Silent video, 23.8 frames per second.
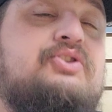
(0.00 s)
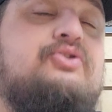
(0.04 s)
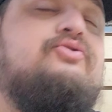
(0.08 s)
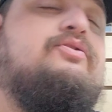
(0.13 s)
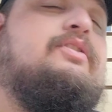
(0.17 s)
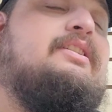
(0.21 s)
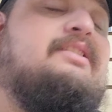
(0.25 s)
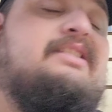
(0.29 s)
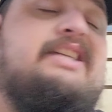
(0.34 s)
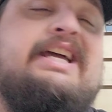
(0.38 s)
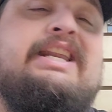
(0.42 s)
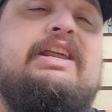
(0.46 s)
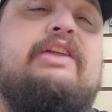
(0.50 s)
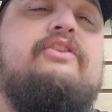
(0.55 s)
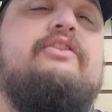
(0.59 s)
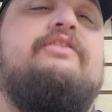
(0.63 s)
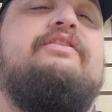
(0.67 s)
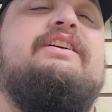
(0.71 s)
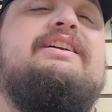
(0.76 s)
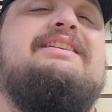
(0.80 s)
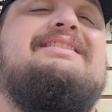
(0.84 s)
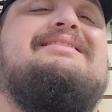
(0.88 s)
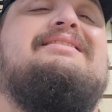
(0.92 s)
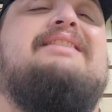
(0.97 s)
tricks and other
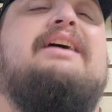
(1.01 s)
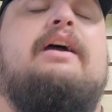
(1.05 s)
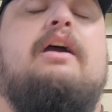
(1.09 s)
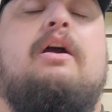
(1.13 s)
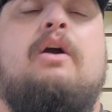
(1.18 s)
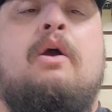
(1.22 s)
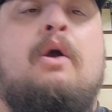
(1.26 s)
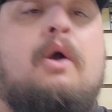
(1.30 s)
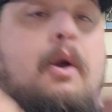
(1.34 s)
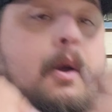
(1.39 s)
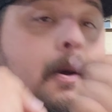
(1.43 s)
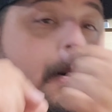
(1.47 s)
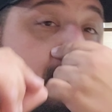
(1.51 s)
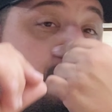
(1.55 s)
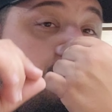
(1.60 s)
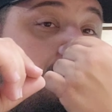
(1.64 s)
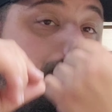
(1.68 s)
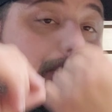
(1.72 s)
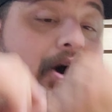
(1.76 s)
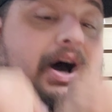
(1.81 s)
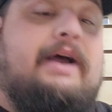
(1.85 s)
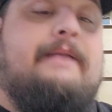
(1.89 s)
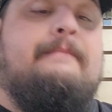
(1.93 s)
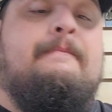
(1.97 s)
things there.
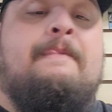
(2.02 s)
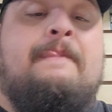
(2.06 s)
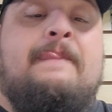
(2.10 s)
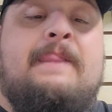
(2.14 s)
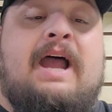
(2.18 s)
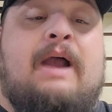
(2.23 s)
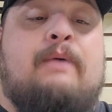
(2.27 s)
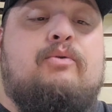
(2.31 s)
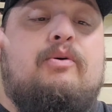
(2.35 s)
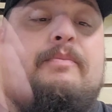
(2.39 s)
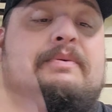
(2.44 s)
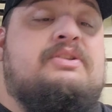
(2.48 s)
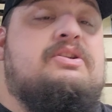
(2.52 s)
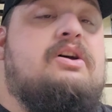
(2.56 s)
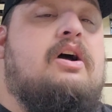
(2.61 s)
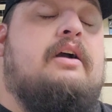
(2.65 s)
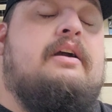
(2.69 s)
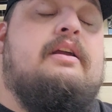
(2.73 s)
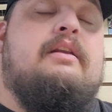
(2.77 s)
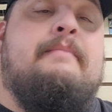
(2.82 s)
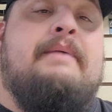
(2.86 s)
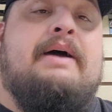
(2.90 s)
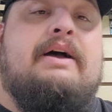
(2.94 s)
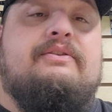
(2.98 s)
But I will be
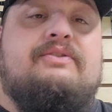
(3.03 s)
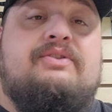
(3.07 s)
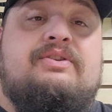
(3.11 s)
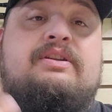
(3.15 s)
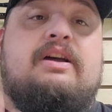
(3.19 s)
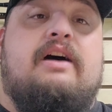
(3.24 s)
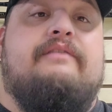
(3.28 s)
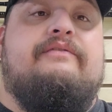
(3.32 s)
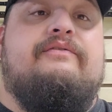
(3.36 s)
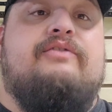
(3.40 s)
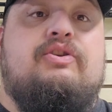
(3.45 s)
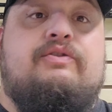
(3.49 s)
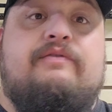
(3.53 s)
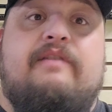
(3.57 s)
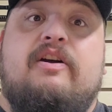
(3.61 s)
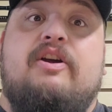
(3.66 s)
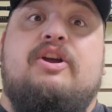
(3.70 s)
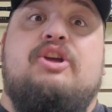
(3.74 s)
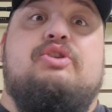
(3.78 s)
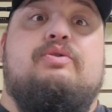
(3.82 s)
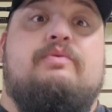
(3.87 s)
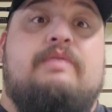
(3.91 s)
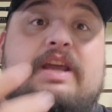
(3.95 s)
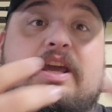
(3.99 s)
talking about stuff
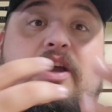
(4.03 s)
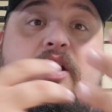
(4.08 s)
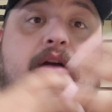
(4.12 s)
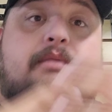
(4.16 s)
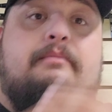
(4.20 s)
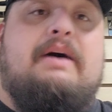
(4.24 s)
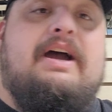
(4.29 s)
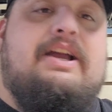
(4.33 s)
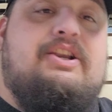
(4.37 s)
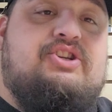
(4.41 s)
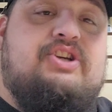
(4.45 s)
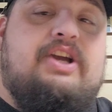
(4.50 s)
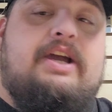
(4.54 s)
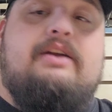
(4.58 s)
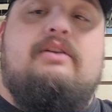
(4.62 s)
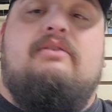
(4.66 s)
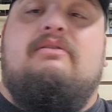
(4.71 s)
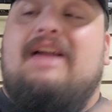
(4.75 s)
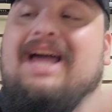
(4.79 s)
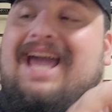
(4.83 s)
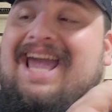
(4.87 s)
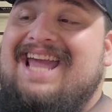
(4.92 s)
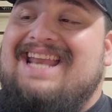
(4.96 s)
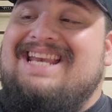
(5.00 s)
very unique on my
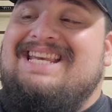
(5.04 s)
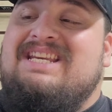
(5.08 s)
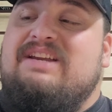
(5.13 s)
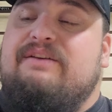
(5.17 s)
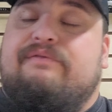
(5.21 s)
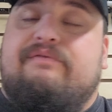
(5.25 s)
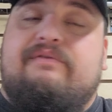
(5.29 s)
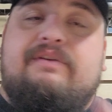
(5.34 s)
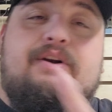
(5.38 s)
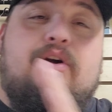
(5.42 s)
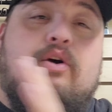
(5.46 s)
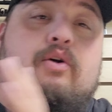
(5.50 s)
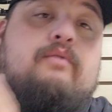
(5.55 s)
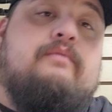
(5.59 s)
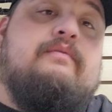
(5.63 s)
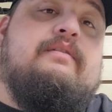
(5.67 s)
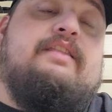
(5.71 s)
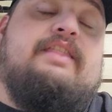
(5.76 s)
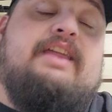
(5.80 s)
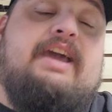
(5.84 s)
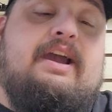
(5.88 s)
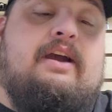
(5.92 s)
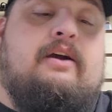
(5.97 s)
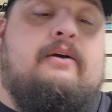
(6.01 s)
channel and different over
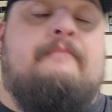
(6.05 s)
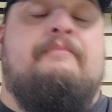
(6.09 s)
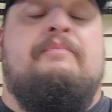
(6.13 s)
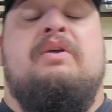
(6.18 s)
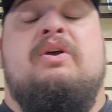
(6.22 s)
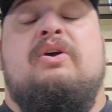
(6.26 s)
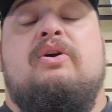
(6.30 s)
there.